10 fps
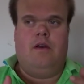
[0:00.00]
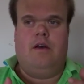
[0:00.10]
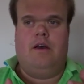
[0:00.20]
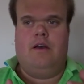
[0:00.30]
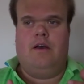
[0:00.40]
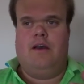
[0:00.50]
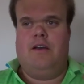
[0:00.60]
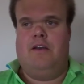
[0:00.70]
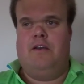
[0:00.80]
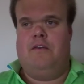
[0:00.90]

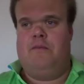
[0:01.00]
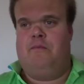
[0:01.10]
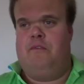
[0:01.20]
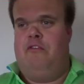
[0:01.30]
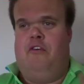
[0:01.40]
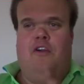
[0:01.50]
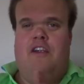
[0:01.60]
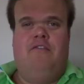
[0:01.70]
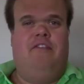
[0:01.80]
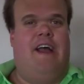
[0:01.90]
a
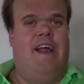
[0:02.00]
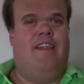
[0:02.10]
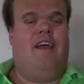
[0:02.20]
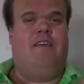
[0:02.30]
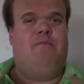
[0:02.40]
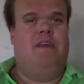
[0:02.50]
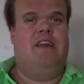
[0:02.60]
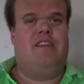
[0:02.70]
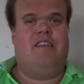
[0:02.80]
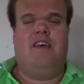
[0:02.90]
foreigner fan like me
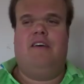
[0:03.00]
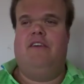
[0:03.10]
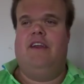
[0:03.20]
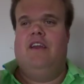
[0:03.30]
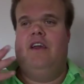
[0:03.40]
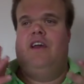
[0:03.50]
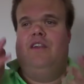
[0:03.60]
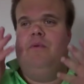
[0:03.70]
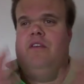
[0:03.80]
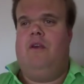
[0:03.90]
as a South African
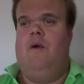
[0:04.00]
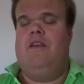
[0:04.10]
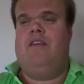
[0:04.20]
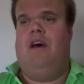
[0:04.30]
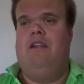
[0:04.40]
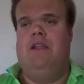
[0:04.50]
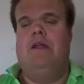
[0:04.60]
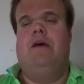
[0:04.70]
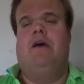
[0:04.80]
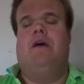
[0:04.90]
to be so excited